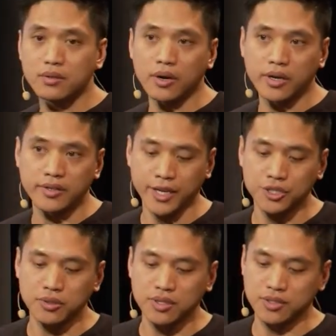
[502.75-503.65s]

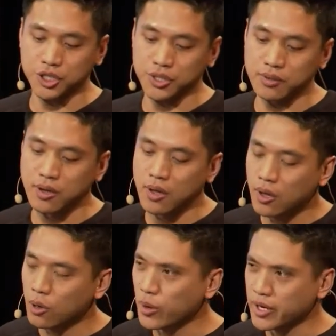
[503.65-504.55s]
architectural decision,
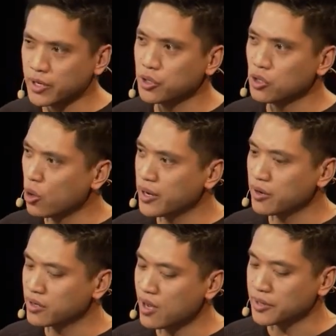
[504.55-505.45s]
whether you know it
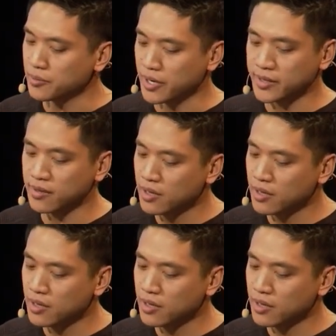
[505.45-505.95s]
or not, right?